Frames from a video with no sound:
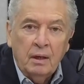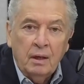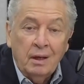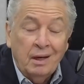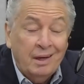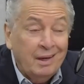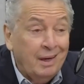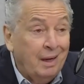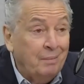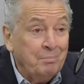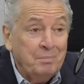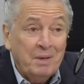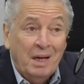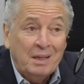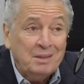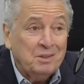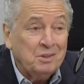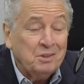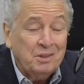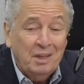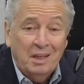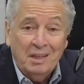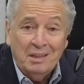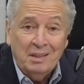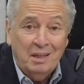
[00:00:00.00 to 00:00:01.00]
And I'm not
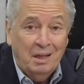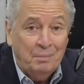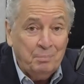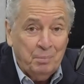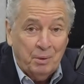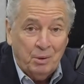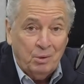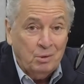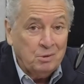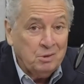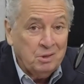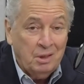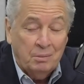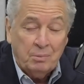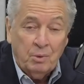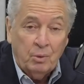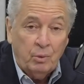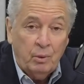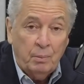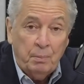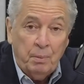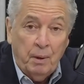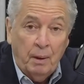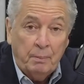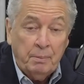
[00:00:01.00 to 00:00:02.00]
saying that because I'm a
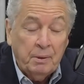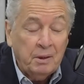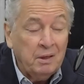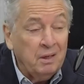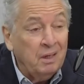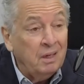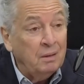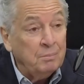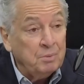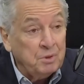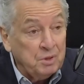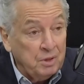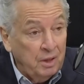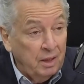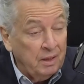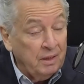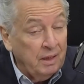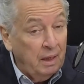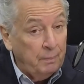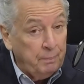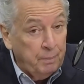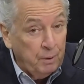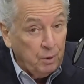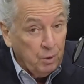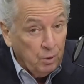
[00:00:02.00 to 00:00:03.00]
Republican. I'm saying
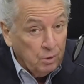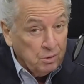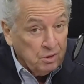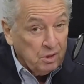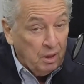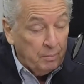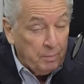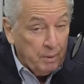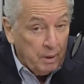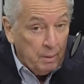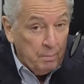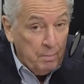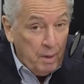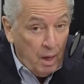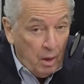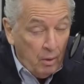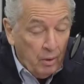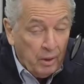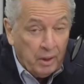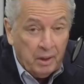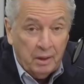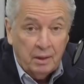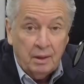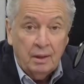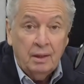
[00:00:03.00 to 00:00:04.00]
that because I'm an
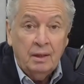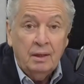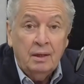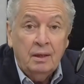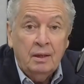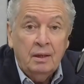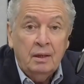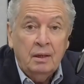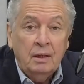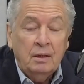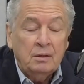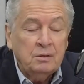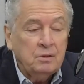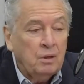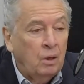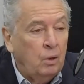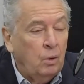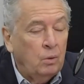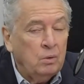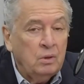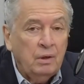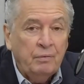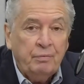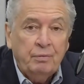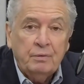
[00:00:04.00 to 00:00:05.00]
American. It's a
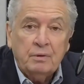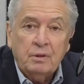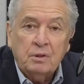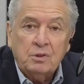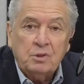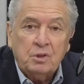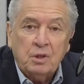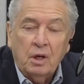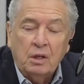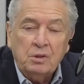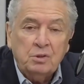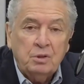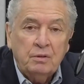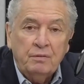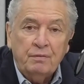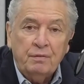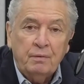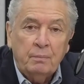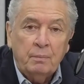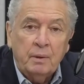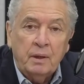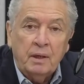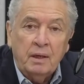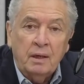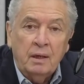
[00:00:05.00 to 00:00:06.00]
whole different discussion
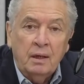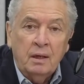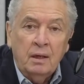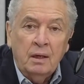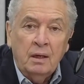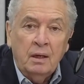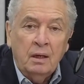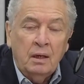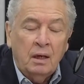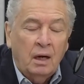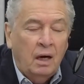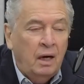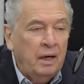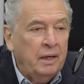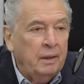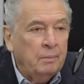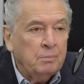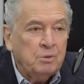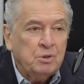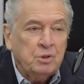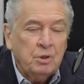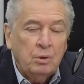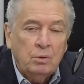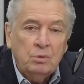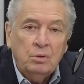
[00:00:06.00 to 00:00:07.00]
for me. I
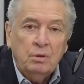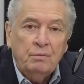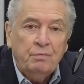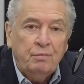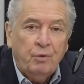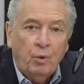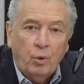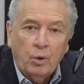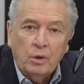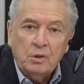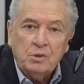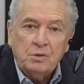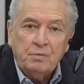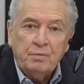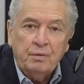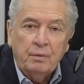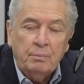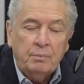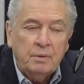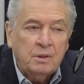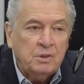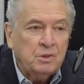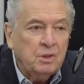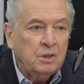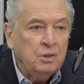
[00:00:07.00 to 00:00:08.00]
am so divorced
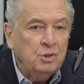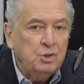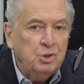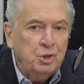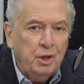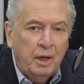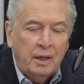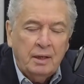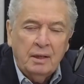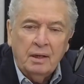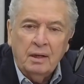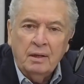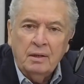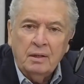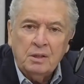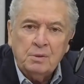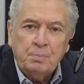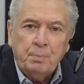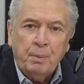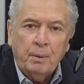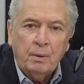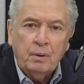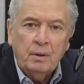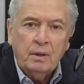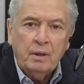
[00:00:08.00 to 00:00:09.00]
from this agenda and this
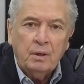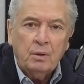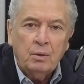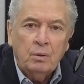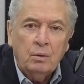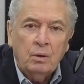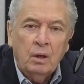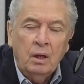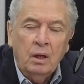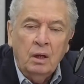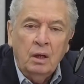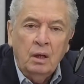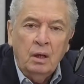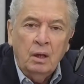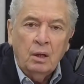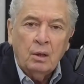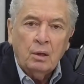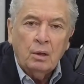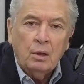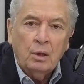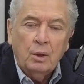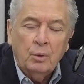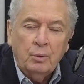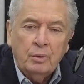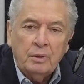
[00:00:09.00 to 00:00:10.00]
political
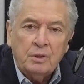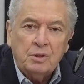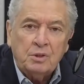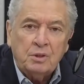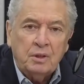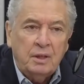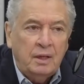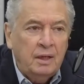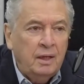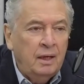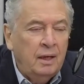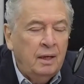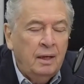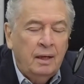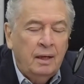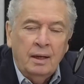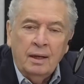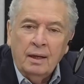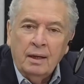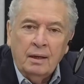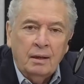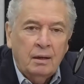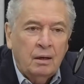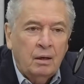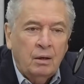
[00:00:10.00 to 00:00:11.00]
lunacy.
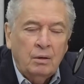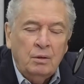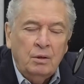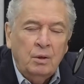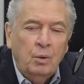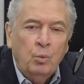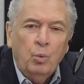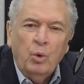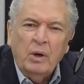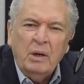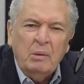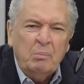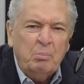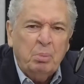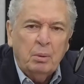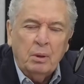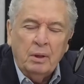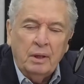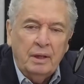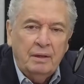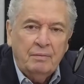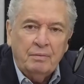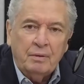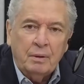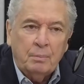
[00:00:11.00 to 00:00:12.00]
You know, you wouldn't
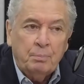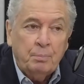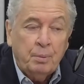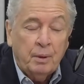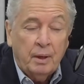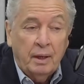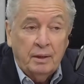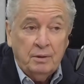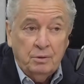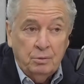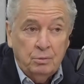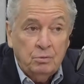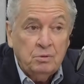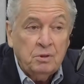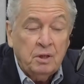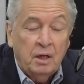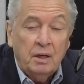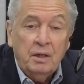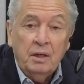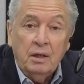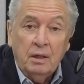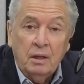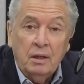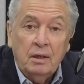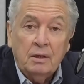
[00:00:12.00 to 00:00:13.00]
believe it. But I do
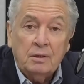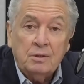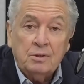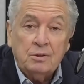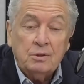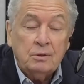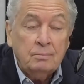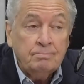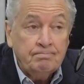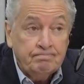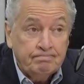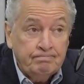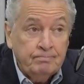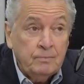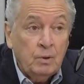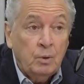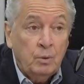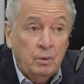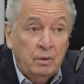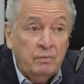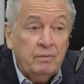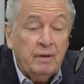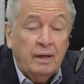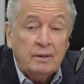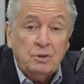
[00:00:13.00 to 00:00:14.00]
tell you this.
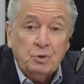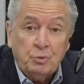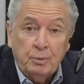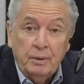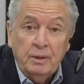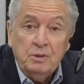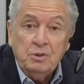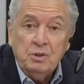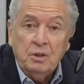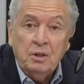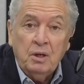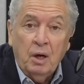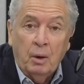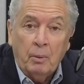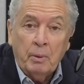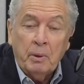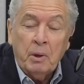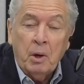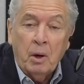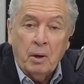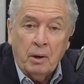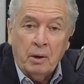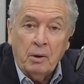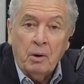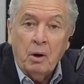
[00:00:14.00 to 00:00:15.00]
We've got treason going
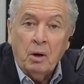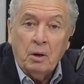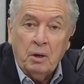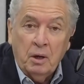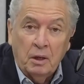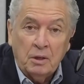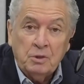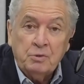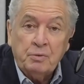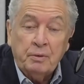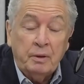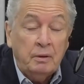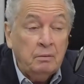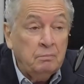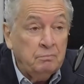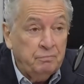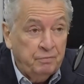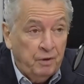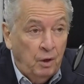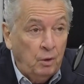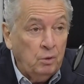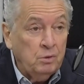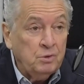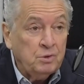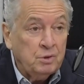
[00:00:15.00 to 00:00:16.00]
on in our country.
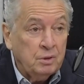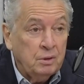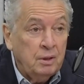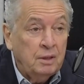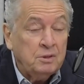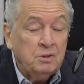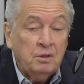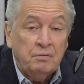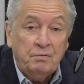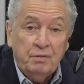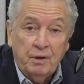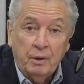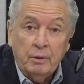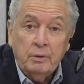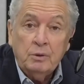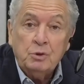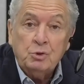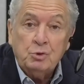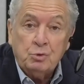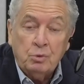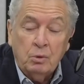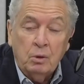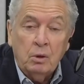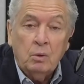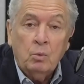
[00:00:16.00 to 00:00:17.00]
Folks, that's a very
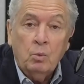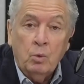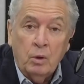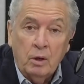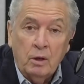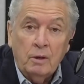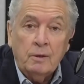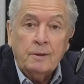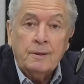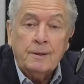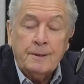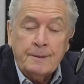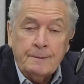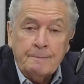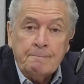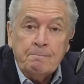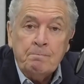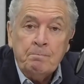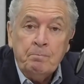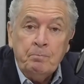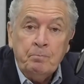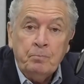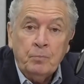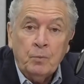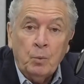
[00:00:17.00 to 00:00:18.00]
strong word.
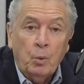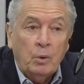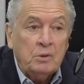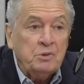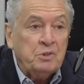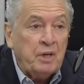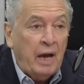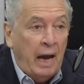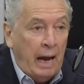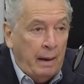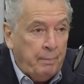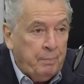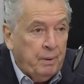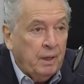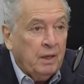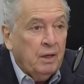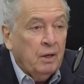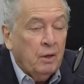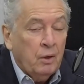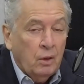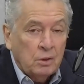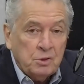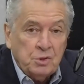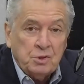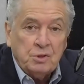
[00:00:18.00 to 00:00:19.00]
What's happening
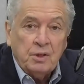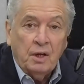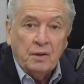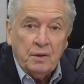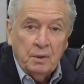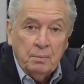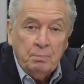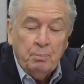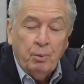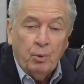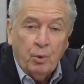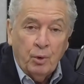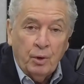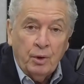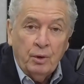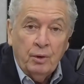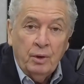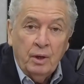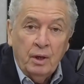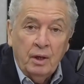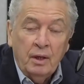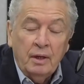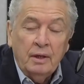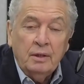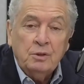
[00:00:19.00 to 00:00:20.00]
at our southern border
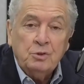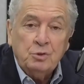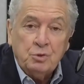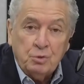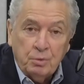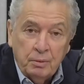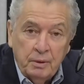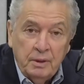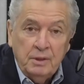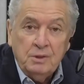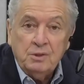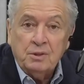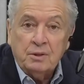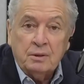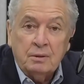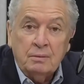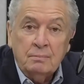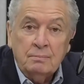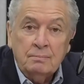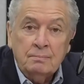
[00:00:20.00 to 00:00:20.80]
is treason.